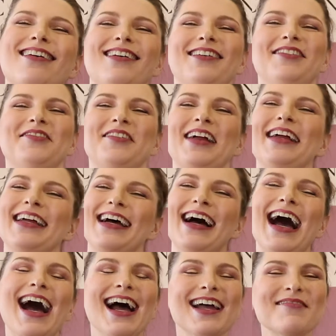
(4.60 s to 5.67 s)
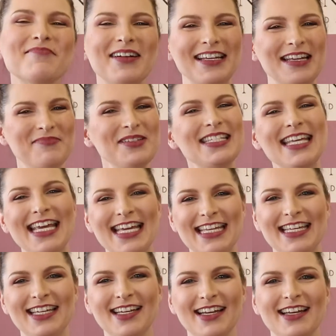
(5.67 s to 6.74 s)
All right. Hi, my name is
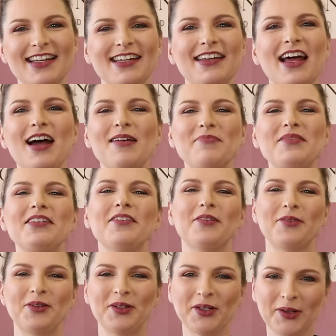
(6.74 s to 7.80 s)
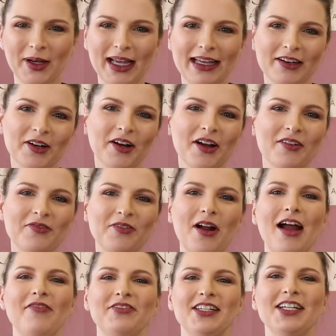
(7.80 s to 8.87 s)
Katie, and I'm the owner and creator of
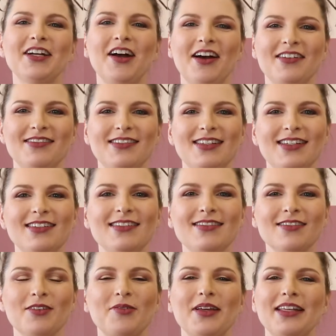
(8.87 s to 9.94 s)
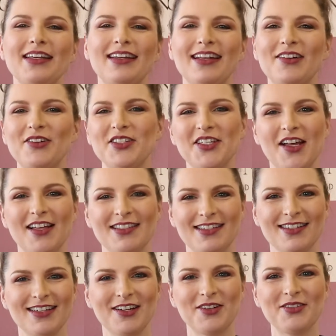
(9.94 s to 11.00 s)
Crafting Goddesses, located here in
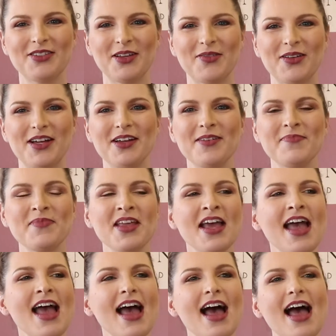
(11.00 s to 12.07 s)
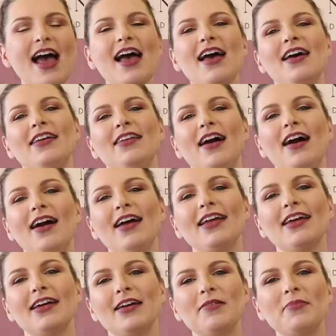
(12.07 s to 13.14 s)
Scottsdale, Arizona. And I
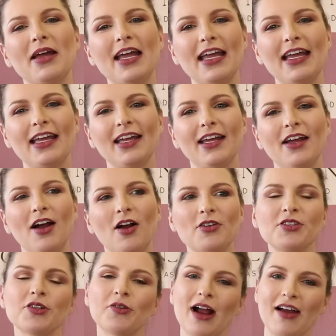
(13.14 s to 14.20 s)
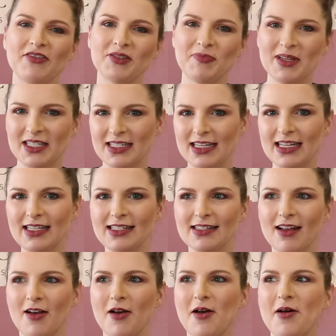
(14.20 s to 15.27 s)
am a arts and crafts business.
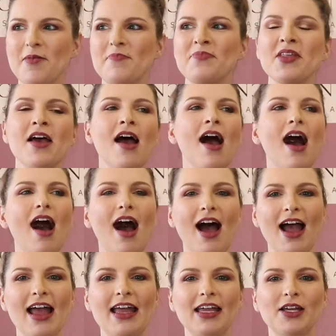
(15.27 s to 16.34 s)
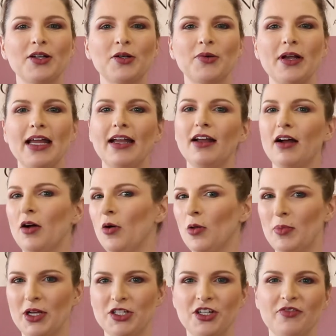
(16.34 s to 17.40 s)
I create a whole
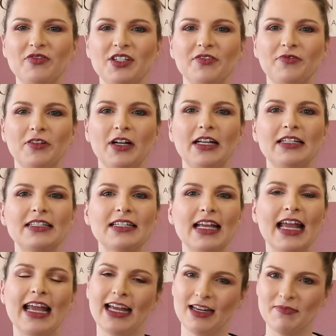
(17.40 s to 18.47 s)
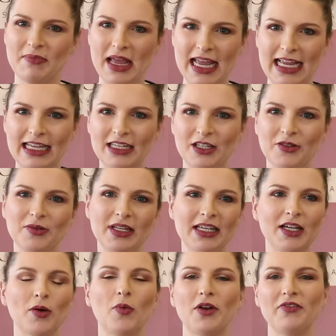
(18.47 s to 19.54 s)
bunch of different handmade,
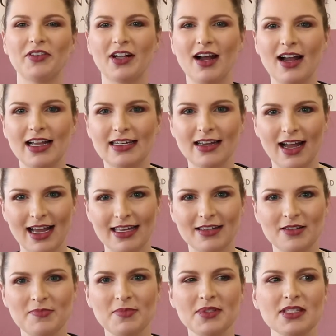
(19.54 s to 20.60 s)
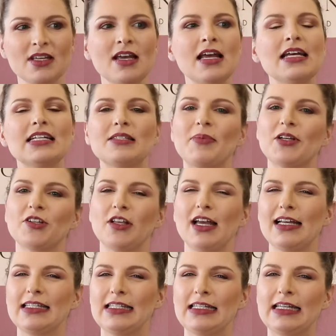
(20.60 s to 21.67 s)
unique, one-of-a-kind items,
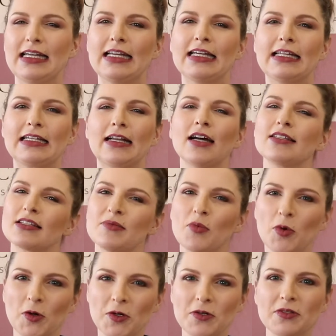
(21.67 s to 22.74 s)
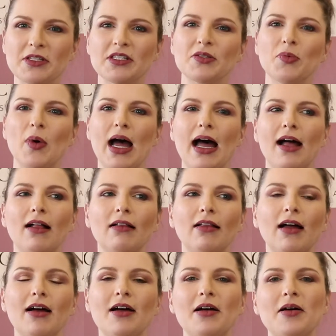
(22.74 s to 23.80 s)
specializing in custom orders as
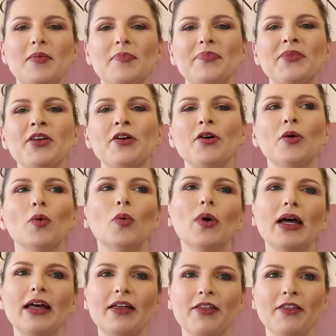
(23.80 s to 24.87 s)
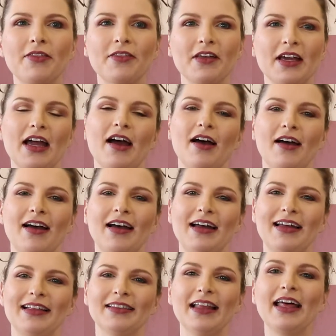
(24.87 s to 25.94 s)
well, with
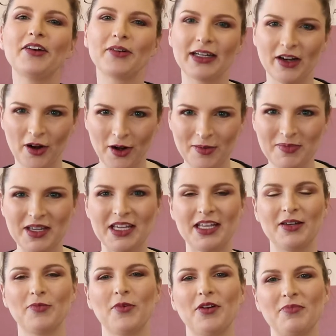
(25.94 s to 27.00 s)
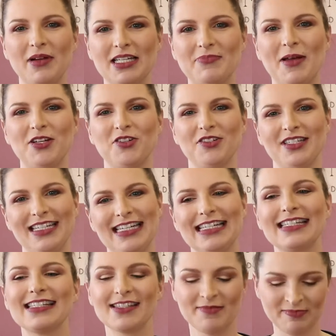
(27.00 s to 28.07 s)
lettering art being one of my
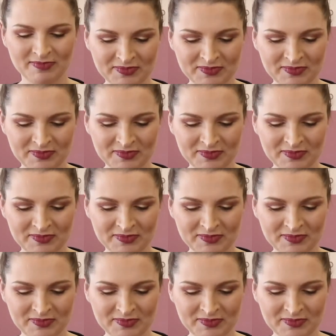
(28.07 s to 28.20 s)
specialties.